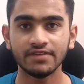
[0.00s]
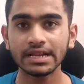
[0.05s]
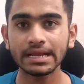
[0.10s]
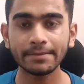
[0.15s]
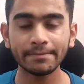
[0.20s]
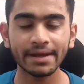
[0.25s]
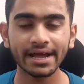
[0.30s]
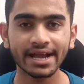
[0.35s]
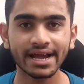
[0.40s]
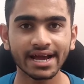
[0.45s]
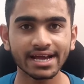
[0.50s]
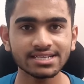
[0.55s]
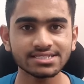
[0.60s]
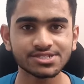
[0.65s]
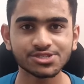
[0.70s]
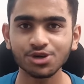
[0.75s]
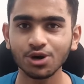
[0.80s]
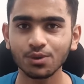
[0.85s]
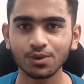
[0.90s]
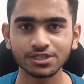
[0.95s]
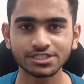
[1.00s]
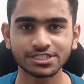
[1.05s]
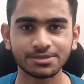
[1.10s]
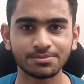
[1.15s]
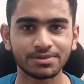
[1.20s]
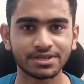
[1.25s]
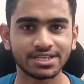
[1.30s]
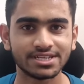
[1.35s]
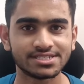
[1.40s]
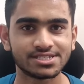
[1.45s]
Welcome back, guys. You're
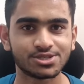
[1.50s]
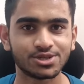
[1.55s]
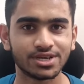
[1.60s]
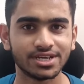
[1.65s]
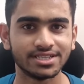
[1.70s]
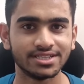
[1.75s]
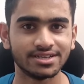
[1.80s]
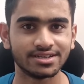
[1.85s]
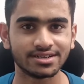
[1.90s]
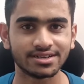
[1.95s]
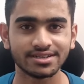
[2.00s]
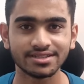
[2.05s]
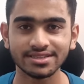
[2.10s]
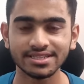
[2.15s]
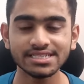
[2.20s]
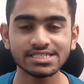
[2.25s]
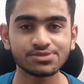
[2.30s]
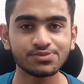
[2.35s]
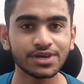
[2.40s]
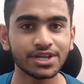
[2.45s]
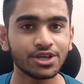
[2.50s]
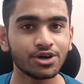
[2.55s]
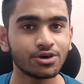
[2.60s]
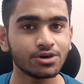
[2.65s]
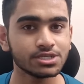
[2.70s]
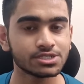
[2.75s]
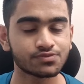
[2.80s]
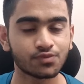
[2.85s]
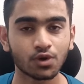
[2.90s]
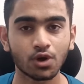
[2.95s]
watching Brothers Together. This
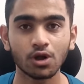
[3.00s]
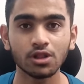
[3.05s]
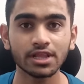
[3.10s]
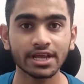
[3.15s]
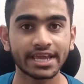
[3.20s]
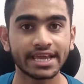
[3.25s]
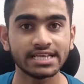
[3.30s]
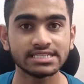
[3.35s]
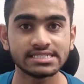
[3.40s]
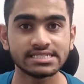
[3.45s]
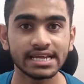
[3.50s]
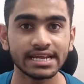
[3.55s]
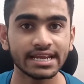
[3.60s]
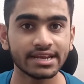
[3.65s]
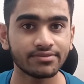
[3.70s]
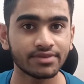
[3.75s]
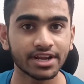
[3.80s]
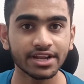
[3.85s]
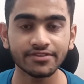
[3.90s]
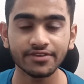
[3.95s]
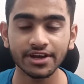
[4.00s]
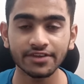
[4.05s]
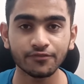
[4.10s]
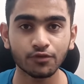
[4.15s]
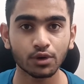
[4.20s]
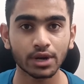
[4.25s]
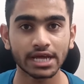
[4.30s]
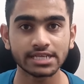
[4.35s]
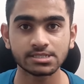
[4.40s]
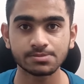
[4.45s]
video is for all the KCET
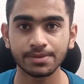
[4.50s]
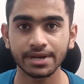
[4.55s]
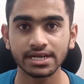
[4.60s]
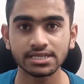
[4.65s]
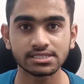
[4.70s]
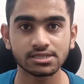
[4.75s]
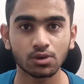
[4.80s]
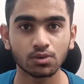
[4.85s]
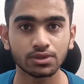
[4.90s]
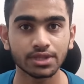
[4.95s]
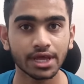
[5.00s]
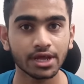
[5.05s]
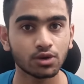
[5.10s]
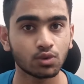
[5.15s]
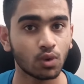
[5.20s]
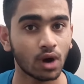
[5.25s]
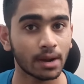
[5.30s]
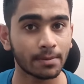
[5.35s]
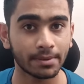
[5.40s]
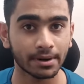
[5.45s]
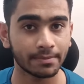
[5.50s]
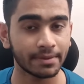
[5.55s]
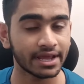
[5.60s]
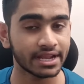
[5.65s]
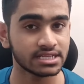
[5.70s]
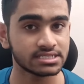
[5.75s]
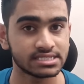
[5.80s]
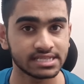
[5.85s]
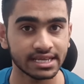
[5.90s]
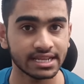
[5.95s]
2024 aspirants out there who are
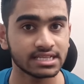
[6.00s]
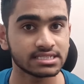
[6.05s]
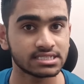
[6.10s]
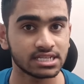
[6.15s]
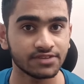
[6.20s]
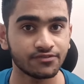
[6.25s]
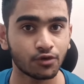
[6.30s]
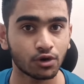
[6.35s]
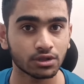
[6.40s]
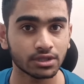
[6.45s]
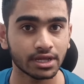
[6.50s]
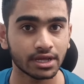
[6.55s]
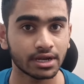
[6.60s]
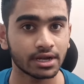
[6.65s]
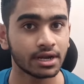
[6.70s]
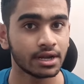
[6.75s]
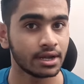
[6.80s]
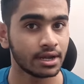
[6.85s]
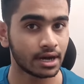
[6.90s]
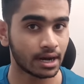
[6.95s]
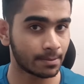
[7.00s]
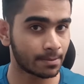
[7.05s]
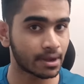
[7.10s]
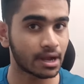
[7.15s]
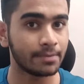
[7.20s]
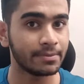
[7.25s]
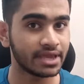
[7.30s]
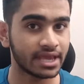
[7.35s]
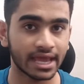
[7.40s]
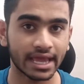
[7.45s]
preparing seriously for their
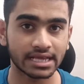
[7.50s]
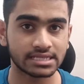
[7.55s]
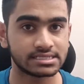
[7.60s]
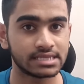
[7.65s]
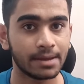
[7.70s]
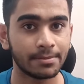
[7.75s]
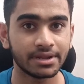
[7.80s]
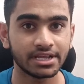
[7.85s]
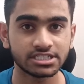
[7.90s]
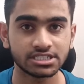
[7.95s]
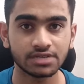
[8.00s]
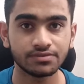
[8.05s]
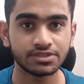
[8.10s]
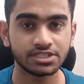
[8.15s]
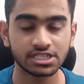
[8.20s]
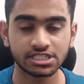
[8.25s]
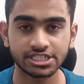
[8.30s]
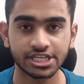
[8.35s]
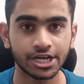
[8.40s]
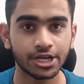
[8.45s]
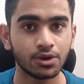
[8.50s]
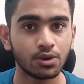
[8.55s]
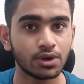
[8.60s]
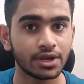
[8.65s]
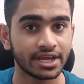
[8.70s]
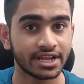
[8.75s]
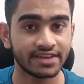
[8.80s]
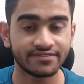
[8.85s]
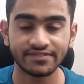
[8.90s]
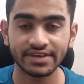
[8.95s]
upcoming examination, which is
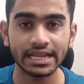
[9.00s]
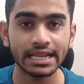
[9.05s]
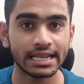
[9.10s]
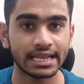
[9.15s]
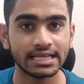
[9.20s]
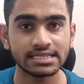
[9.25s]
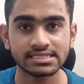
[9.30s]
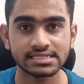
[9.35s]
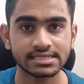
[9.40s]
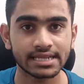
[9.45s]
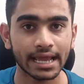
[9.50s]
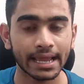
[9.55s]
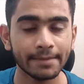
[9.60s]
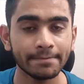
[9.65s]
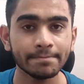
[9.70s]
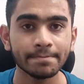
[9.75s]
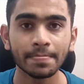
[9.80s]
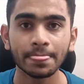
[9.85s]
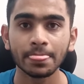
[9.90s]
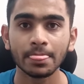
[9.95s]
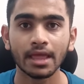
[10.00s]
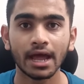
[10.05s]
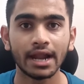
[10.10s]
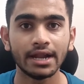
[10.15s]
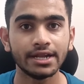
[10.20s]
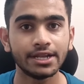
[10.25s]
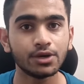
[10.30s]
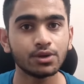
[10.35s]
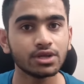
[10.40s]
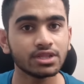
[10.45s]
scheduled in a very less time.
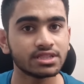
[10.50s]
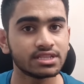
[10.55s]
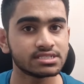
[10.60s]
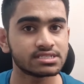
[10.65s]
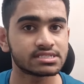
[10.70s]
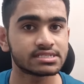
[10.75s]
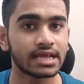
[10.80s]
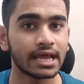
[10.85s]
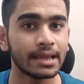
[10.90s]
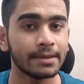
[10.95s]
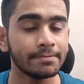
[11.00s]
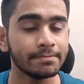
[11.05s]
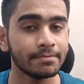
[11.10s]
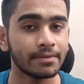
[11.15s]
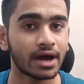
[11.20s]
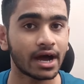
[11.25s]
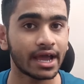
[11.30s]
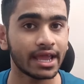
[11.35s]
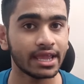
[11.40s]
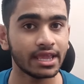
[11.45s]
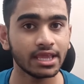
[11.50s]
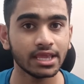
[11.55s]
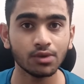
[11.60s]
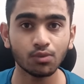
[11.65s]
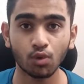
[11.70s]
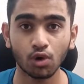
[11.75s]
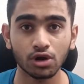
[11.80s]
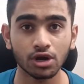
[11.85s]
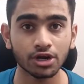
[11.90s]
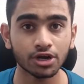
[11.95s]
And during this time, I
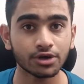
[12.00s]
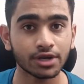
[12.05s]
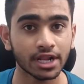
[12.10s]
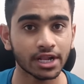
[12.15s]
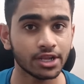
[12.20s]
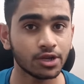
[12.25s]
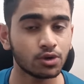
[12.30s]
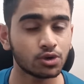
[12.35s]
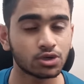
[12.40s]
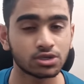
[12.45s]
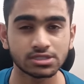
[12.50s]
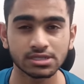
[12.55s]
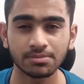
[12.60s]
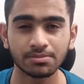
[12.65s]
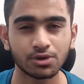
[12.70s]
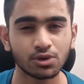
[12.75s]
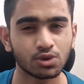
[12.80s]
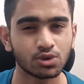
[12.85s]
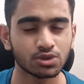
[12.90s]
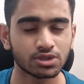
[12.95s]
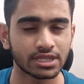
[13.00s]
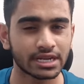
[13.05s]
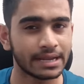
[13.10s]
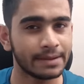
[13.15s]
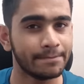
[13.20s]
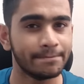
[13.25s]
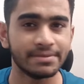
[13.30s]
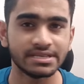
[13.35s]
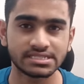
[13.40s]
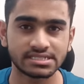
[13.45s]
wanted to tell you some 2 to
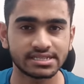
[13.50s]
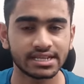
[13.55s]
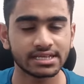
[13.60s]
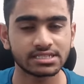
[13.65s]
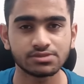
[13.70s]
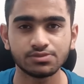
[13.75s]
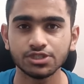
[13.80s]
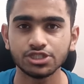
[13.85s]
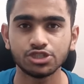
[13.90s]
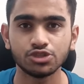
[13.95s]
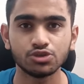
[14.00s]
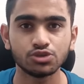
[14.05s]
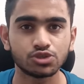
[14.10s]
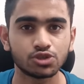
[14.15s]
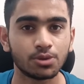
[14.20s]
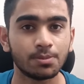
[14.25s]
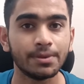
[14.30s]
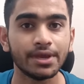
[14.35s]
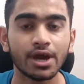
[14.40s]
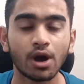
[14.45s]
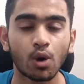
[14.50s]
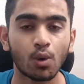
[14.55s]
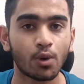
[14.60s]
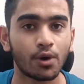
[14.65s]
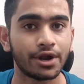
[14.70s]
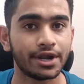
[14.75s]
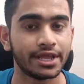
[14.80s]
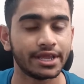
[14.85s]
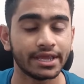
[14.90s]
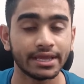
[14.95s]
3 mistakes which you should be
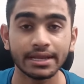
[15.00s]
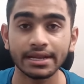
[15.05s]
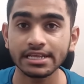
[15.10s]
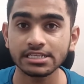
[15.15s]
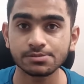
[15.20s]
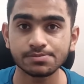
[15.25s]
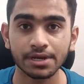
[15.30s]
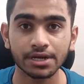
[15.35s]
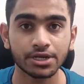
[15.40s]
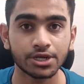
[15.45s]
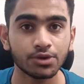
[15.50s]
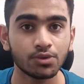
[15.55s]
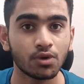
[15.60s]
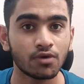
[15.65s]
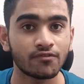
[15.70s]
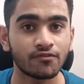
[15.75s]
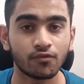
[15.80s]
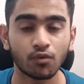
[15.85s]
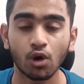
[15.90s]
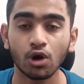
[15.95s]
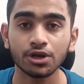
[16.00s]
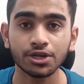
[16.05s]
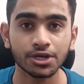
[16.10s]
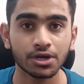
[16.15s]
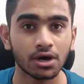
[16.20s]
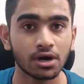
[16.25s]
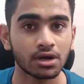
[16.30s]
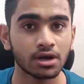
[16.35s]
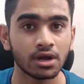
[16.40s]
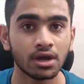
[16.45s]
avoiding, irrespective of what
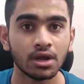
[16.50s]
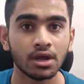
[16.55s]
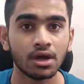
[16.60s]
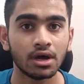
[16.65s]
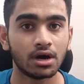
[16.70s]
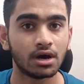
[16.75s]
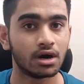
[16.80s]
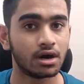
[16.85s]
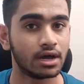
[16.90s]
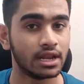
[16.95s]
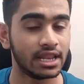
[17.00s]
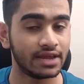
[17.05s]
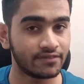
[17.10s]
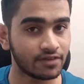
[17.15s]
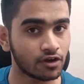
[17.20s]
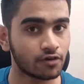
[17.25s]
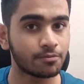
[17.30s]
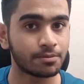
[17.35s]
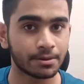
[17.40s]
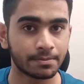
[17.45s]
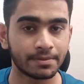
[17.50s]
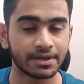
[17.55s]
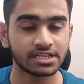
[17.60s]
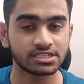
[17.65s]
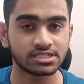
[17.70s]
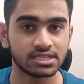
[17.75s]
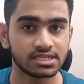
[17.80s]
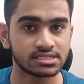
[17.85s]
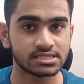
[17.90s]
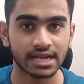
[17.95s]
your level of
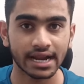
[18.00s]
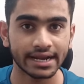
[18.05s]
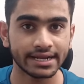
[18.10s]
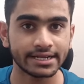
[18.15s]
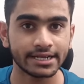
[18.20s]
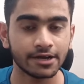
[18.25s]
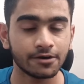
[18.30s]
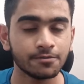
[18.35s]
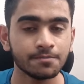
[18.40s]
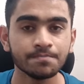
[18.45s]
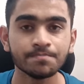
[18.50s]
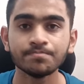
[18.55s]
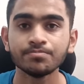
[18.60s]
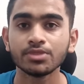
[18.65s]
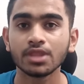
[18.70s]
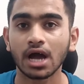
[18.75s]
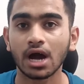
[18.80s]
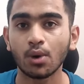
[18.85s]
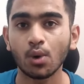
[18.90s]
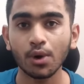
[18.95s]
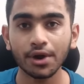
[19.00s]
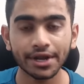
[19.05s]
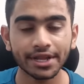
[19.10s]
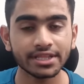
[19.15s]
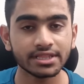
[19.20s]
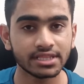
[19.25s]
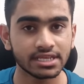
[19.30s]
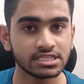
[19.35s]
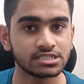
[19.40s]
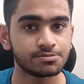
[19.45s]
preparation is right now.
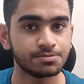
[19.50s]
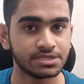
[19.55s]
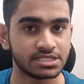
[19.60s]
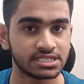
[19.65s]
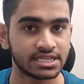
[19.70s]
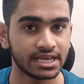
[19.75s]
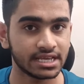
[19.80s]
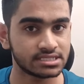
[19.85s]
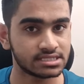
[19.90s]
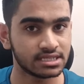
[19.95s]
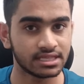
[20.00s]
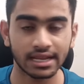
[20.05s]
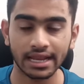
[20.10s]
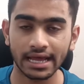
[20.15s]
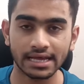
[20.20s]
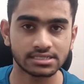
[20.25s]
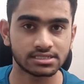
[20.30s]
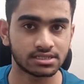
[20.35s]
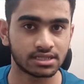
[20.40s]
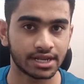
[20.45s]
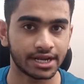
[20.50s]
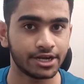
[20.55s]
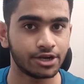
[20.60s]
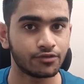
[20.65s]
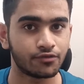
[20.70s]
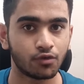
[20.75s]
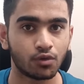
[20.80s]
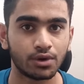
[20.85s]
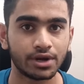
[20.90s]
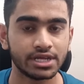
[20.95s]
Avoiding these mistakes in the last 3
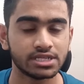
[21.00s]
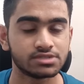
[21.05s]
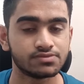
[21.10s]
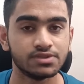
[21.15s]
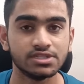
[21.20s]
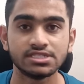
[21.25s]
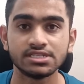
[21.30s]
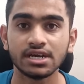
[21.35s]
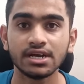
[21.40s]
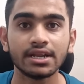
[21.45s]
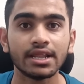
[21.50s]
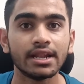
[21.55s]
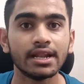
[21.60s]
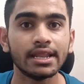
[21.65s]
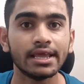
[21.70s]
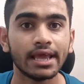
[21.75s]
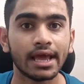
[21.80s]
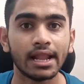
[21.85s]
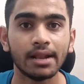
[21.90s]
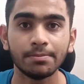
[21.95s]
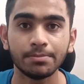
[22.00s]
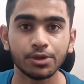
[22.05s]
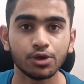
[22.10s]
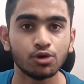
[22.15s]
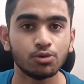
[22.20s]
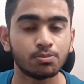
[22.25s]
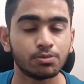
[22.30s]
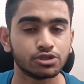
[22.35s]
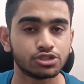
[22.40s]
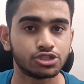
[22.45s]
to 4 days will certainly help
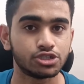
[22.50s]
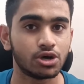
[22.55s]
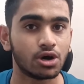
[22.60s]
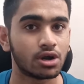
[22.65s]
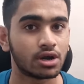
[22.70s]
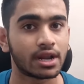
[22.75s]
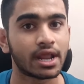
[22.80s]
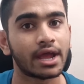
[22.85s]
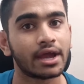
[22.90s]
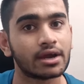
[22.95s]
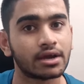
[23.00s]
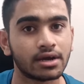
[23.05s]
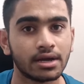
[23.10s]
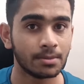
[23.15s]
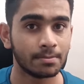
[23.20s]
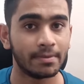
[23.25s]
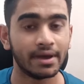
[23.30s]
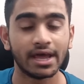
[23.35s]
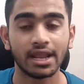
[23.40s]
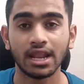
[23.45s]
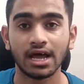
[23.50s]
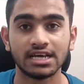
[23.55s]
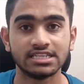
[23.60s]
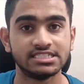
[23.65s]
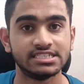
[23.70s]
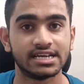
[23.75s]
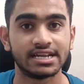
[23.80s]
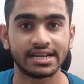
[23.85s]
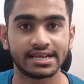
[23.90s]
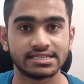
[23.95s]
you push your rank by a
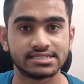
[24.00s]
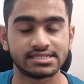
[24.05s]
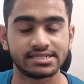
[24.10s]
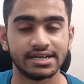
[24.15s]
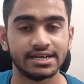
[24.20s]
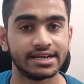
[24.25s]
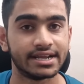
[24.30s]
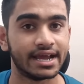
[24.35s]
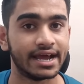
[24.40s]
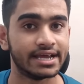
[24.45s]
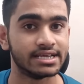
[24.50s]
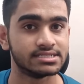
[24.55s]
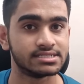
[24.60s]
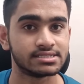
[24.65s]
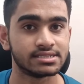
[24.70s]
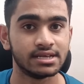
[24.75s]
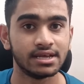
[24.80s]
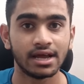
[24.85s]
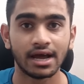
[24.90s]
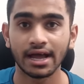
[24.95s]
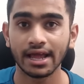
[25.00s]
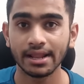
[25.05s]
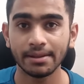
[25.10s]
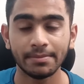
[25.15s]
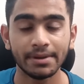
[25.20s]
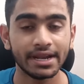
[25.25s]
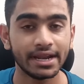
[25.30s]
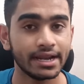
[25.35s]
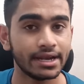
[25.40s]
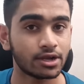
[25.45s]
larger extent, guys. I'll
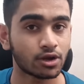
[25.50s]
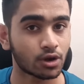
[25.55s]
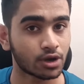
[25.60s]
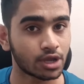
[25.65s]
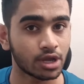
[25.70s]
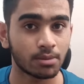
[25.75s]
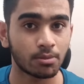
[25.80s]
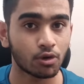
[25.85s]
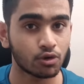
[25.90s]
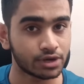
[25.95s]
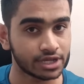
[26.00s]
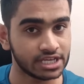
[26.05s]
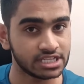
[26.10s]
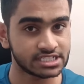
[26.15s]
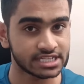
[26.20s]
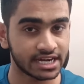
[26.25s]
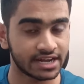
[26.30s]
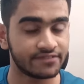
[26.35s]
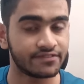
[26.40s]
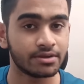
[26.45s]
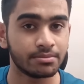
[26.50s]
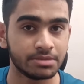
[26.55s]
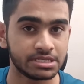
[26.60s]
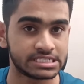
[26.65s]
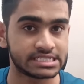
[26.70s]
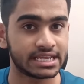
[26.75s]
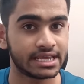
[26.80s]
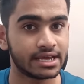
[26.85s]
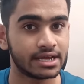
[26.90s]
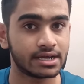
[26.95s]
be talking about each and every
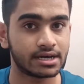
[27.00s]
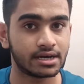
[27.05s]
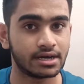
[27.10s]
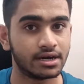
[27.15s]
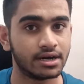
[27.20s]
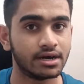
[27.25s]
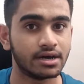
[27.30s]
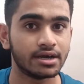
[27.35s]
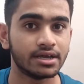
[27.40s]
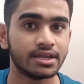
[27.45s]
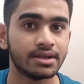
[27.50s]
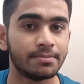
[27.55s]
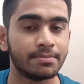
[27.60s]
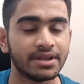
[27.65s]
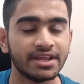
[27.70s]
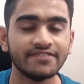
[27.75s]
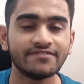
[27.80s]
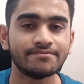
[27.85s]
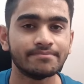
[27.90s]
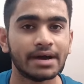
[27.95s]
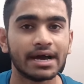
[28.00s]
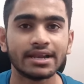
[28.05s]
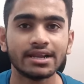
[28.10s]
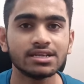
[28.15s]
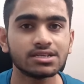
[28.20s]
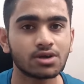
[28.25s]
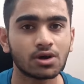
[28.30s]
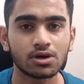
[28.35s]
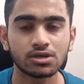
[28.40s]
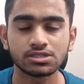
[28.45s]
mistake in a brief
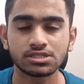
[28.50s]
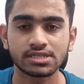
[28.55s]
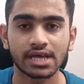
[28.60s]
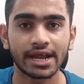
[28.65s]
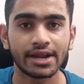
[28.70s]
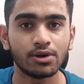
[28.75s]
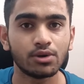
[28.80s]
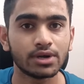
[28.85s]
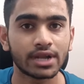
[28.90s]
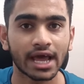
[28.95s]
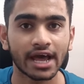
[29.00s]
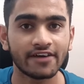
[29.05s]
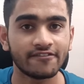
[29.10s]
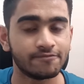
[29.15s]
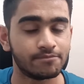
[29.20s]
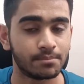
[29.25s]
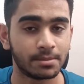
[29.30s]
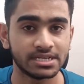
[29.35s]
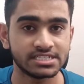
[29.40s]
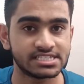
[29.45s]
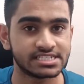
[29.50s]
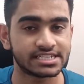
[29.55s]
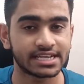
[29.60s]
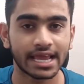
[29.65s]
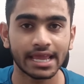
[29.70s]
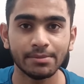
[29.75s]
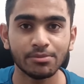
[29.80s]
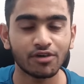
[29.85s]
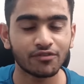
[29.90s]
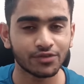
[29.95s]
manner, cause I don't have much
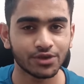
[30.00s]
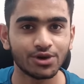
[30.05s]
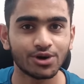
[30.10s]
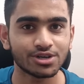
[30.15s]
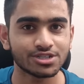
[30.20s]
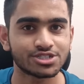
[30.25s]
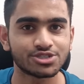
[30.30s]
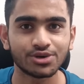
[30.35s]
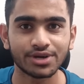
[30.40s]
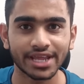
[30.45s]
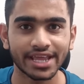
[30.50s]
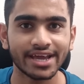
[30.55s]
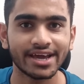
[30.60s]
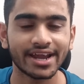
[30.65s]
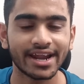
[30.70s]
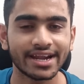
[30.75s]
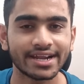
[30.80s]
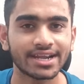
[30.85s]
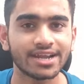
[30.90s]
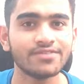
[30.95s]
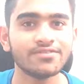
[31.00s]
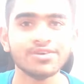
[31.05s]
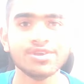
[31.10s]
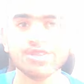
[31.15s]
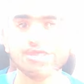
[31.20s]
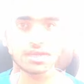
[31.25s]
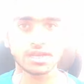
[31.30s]
time of yours to take right now.